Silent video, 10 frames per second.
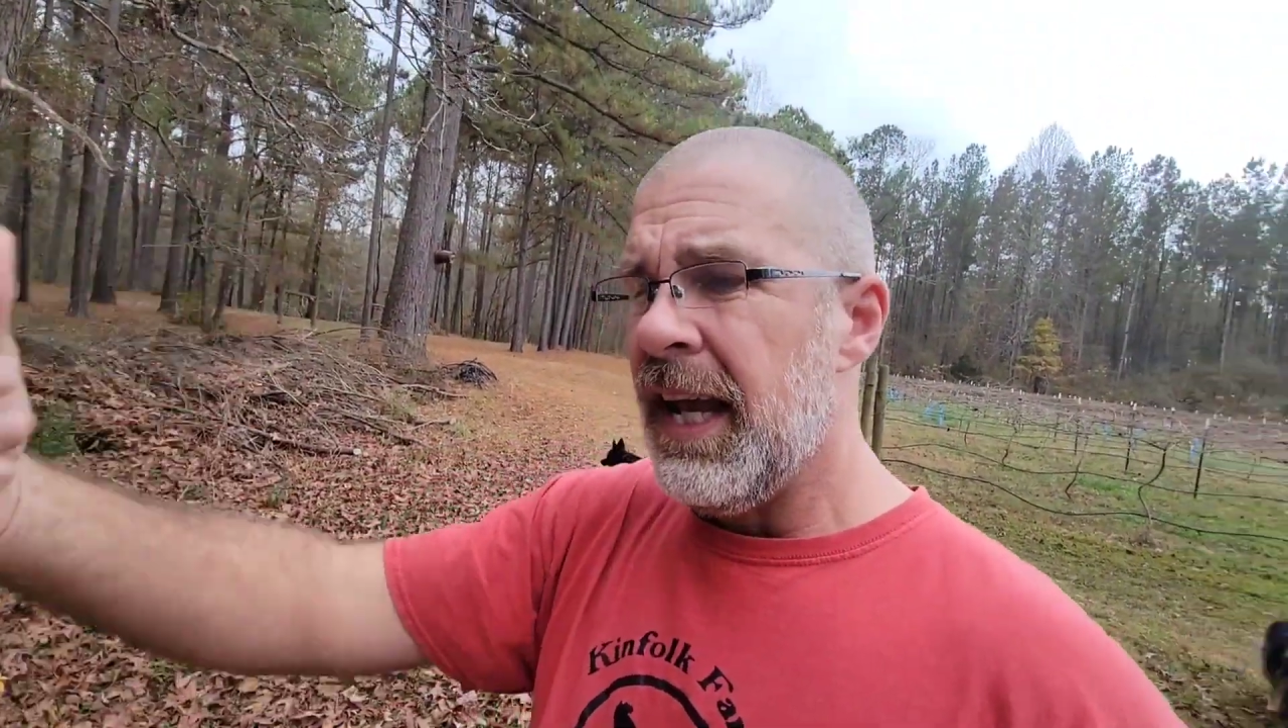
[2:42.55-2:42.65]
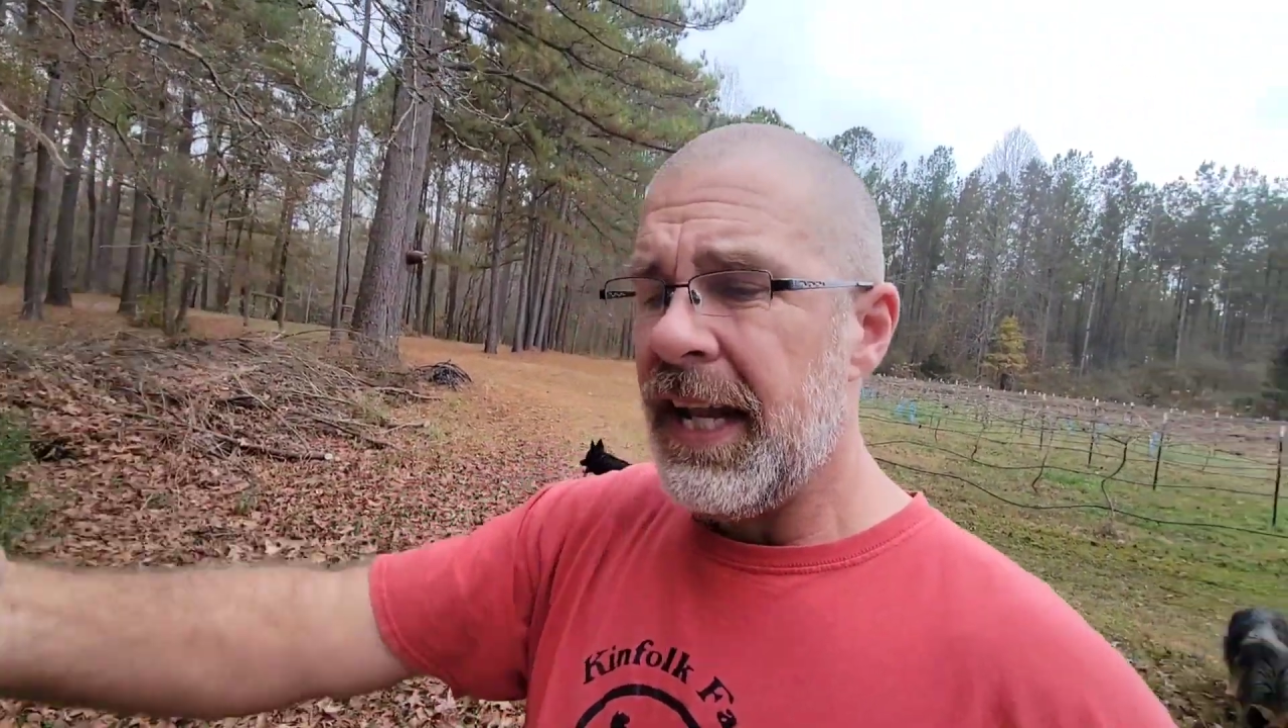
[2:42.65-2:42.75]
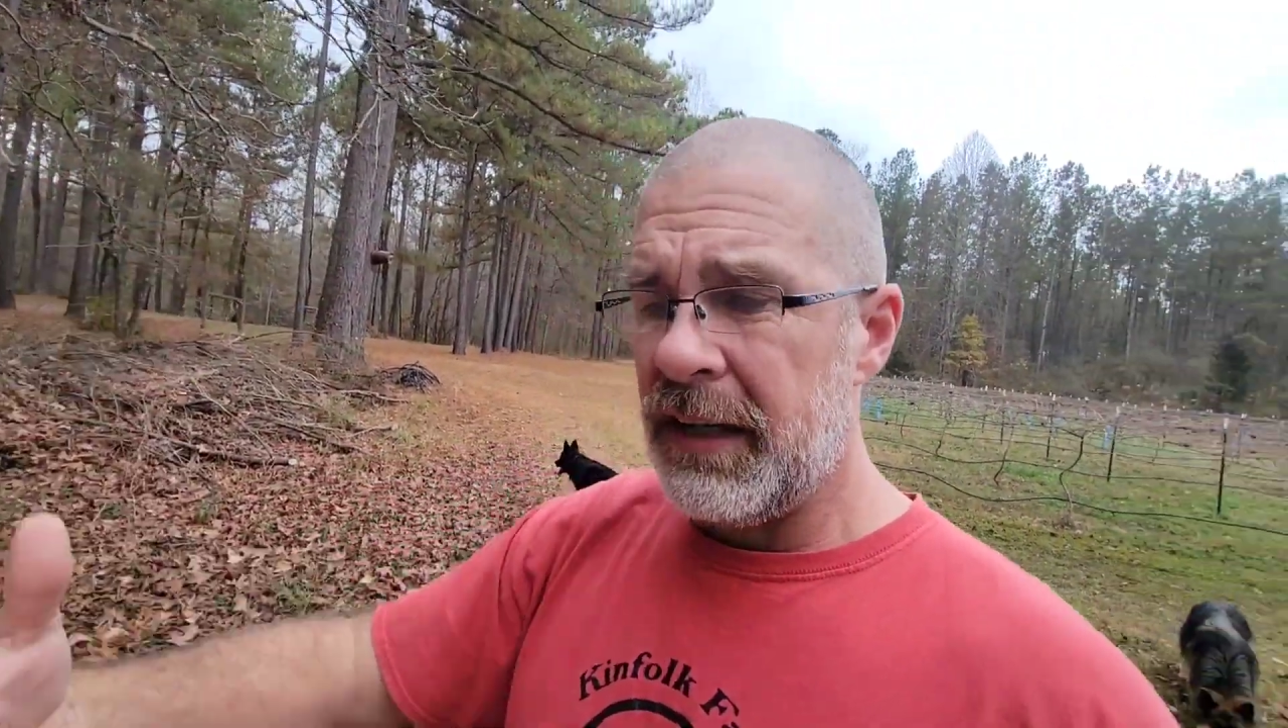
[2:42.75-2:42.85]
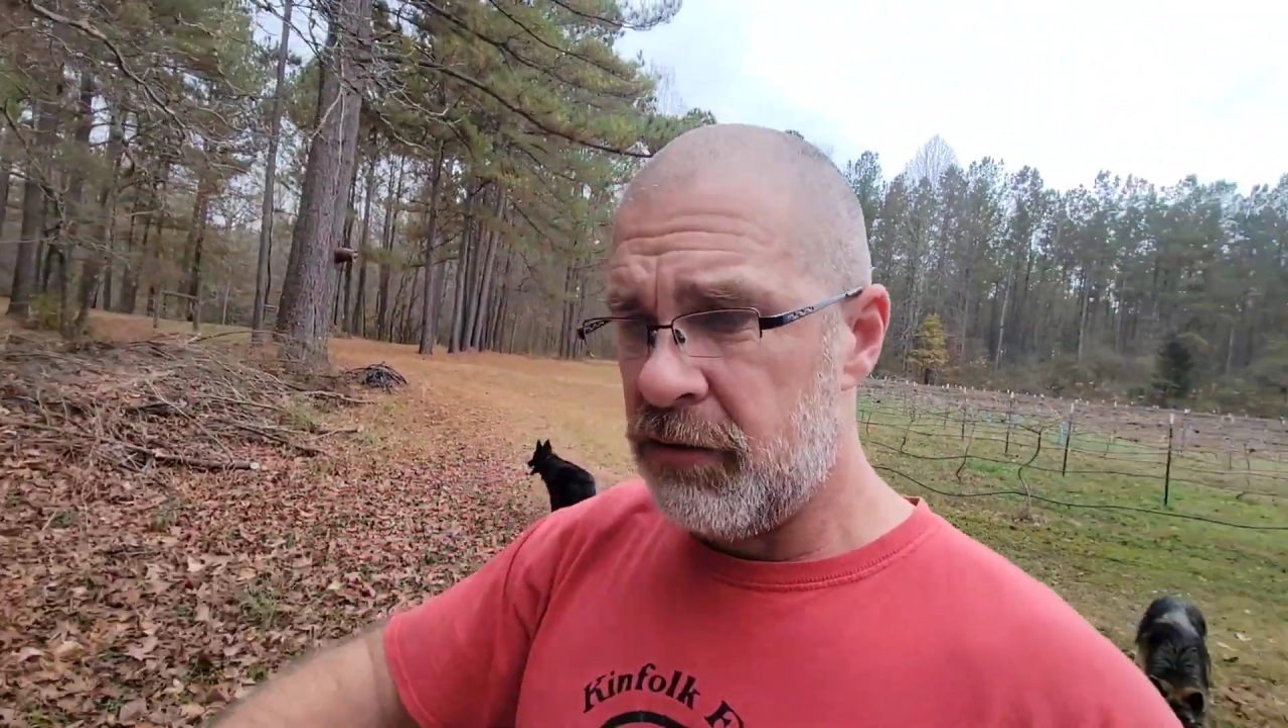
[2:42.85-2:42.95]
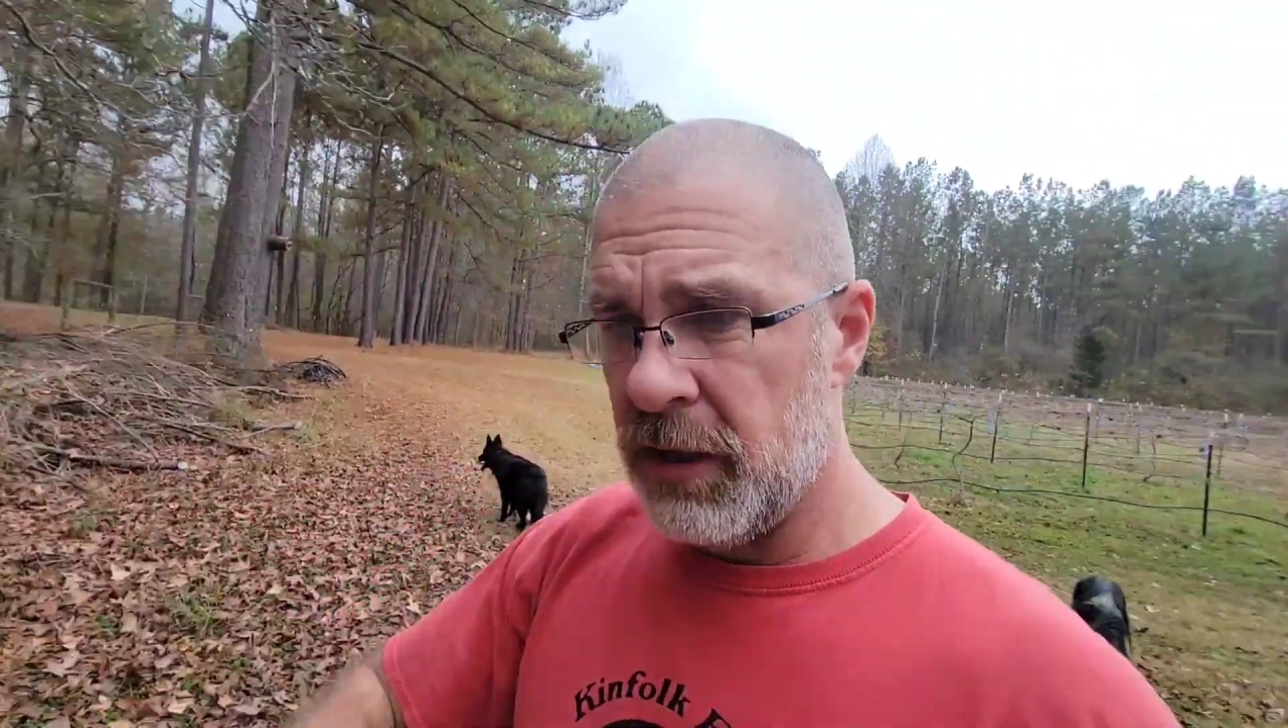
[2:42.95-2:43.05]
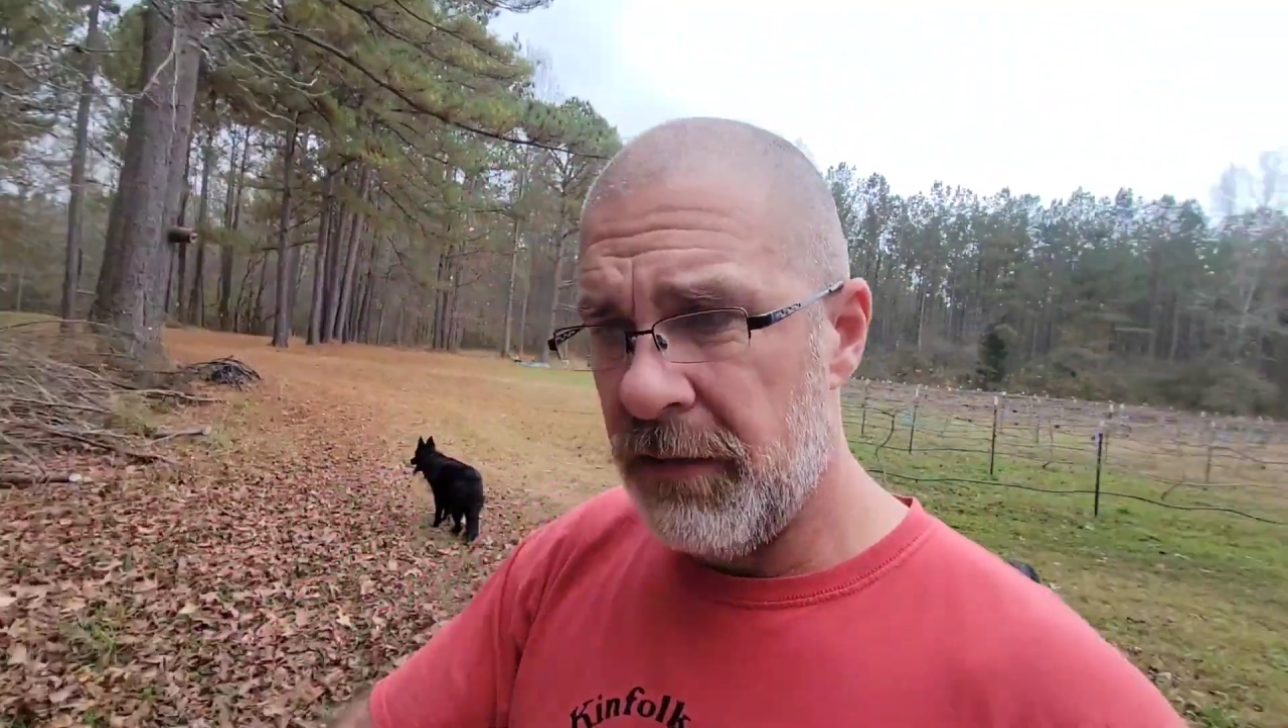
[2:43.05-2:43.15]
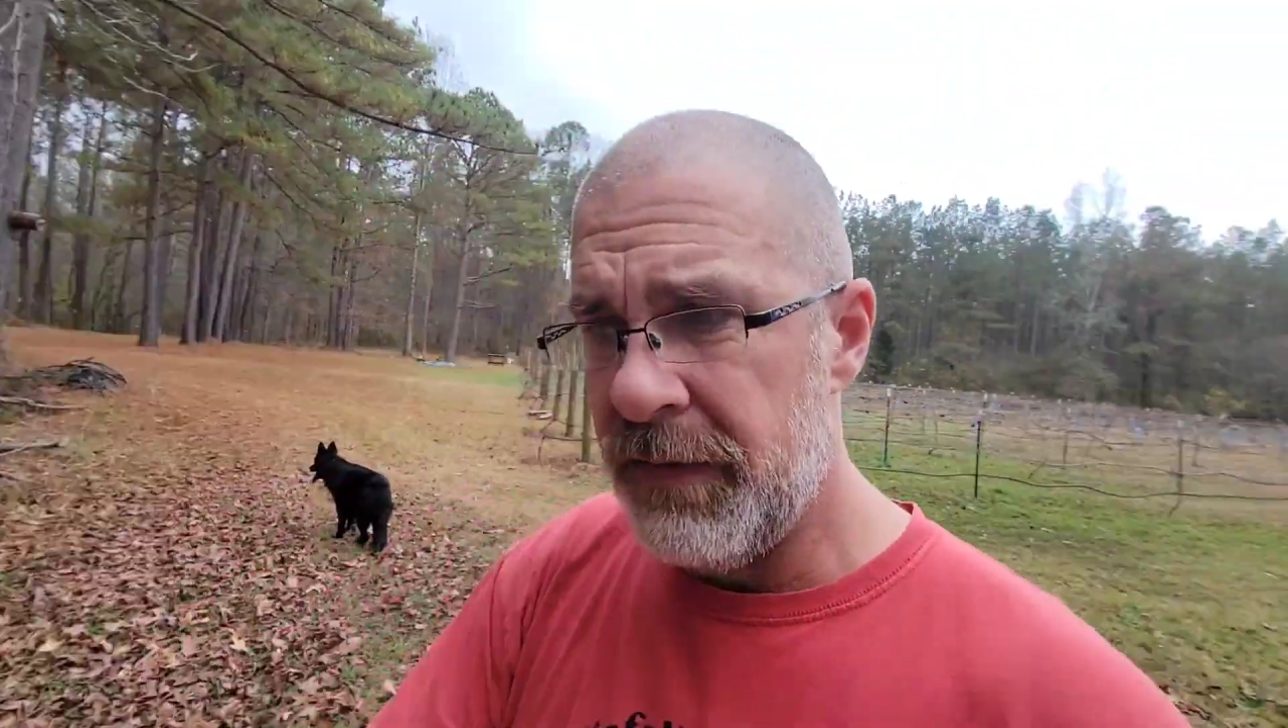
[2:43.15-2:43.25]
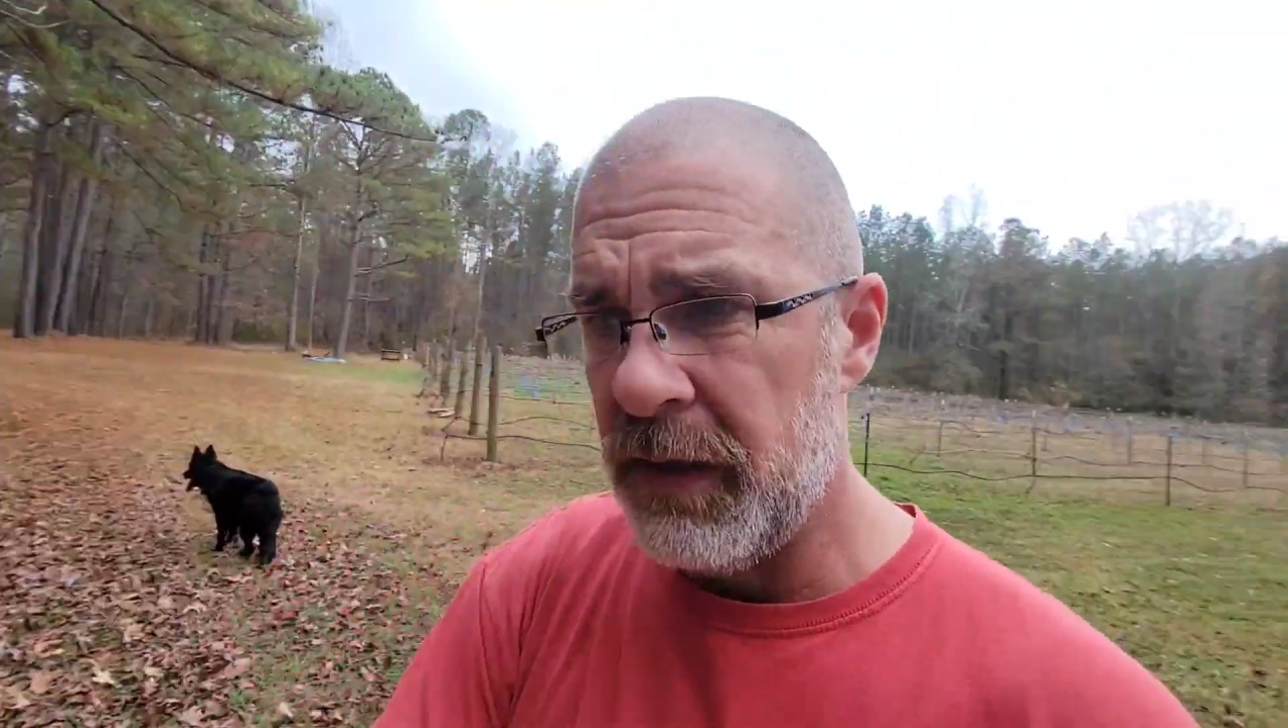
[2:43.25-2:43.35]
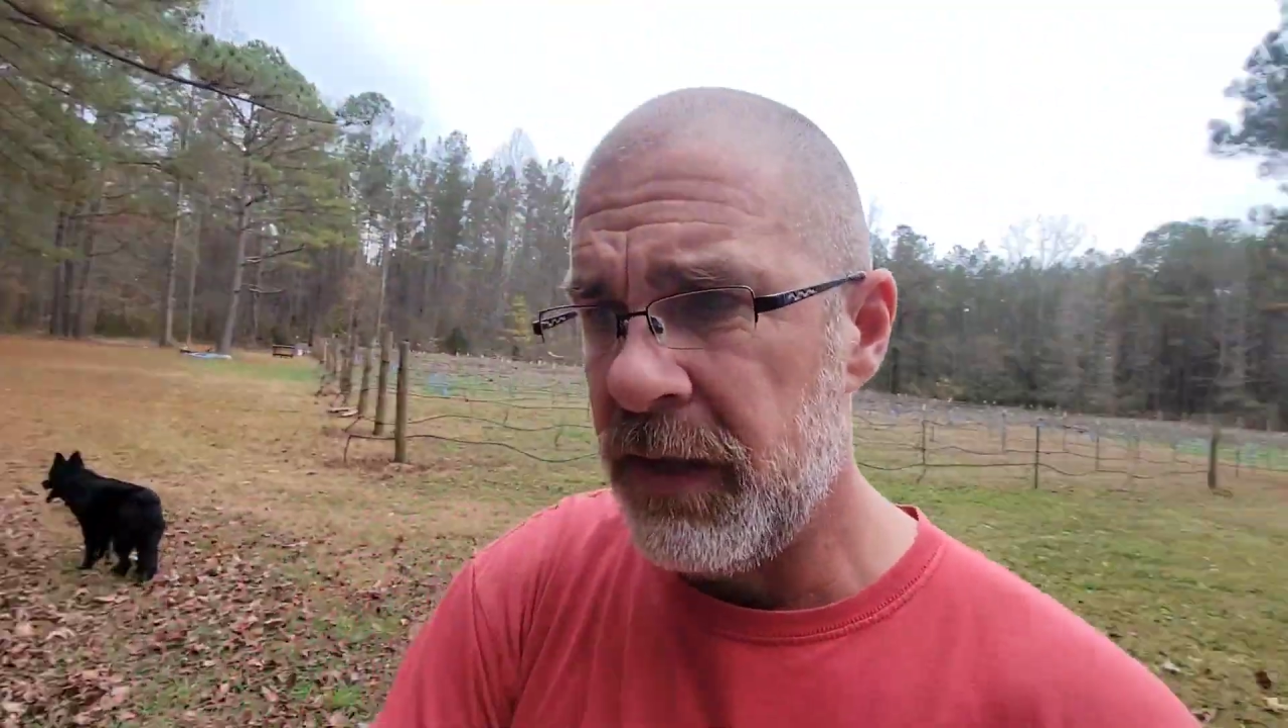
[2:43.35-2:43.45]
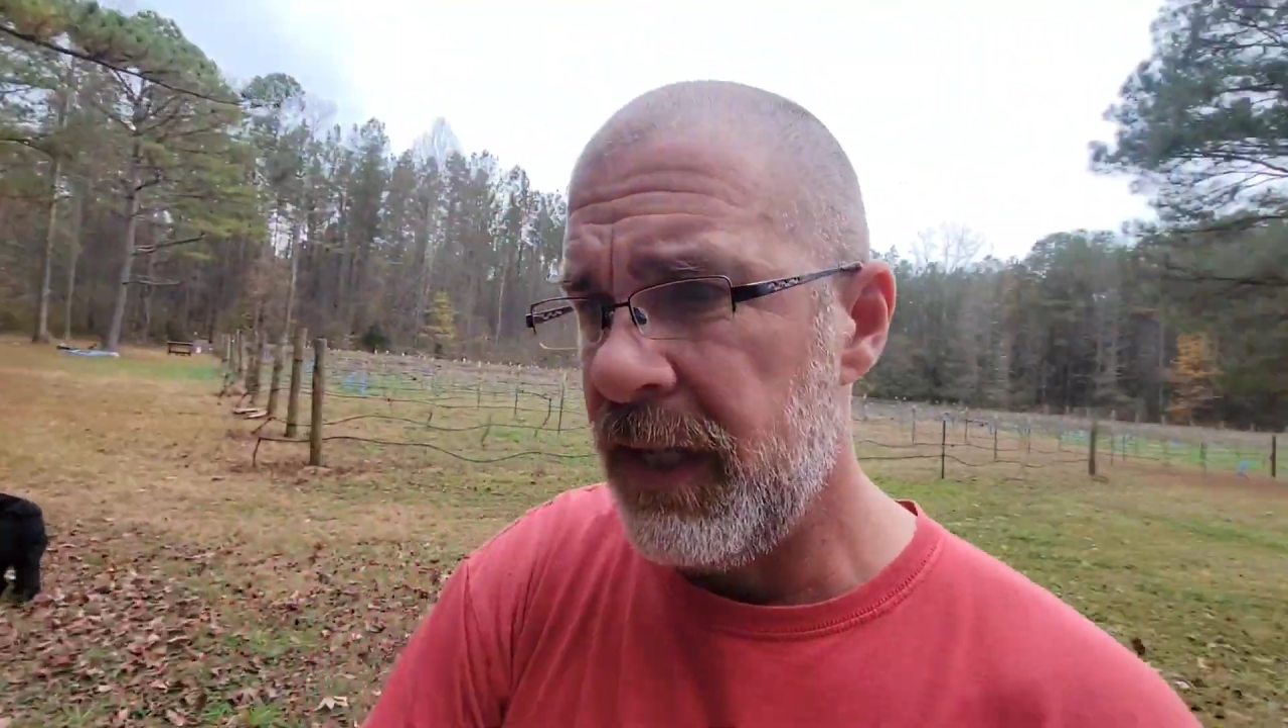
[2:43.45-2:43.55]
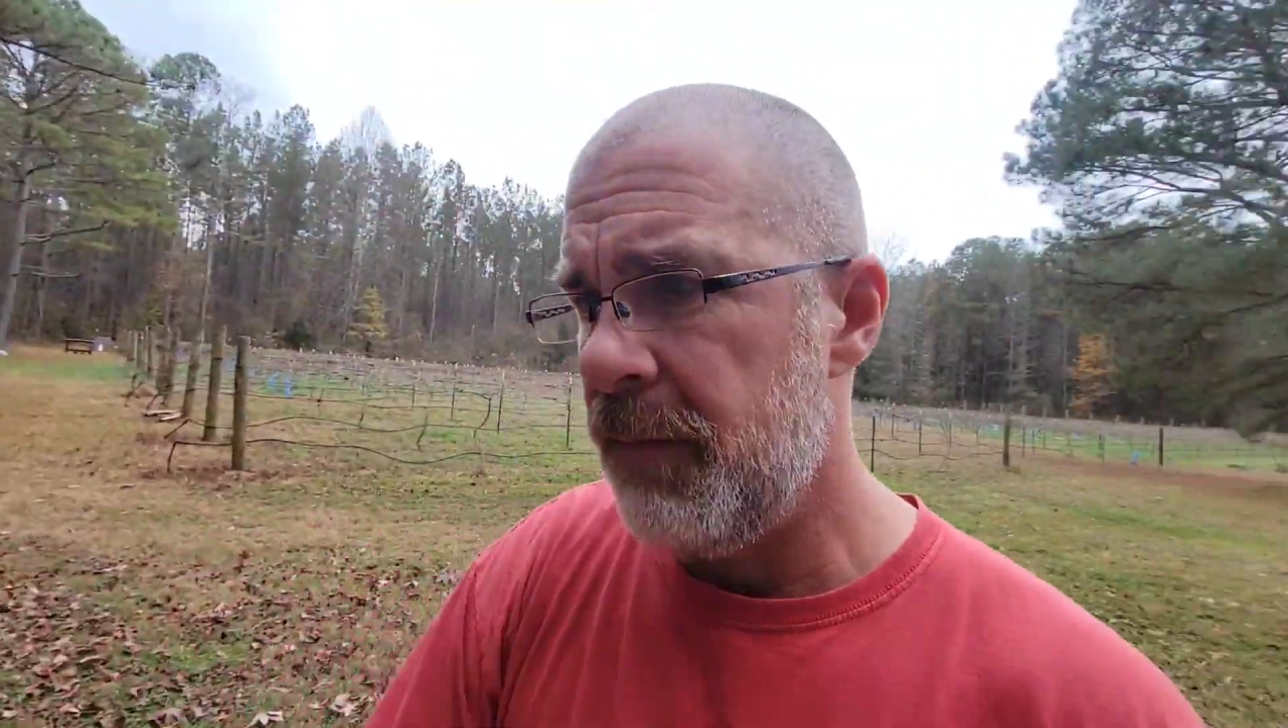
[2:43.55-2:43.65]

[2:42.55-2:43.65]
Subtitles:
And I should have filled